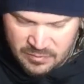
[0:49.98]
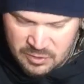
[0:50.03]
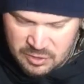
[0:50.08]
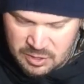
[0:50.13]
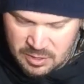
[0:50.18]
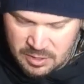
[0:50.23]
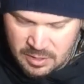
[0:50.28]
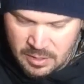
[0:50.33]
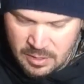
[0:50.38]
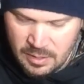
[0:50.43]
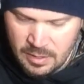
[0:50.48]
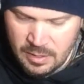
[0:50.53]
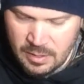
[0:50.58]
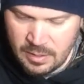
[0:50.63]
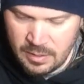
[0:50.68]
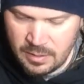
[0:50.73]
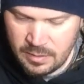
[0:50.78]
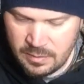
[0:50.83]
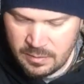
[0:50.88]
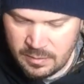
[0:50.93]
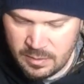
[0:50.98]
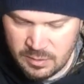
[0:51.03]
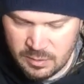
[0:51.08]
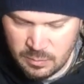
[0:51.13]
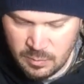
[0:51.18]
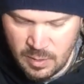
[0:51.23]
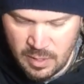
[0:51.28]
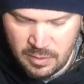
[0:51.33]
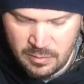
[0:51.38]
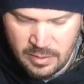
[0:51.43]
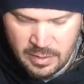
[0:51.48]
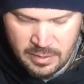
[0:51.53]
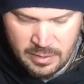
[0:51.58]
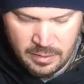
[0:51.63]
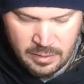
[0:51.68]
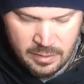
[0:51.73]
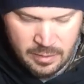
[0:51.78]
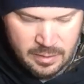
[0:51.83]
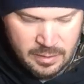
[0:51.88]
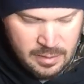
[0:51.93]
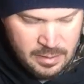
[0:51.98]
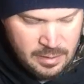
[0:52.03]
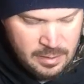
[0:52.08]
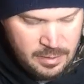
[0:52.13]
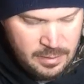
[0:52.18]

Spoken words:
fishing. This rod right here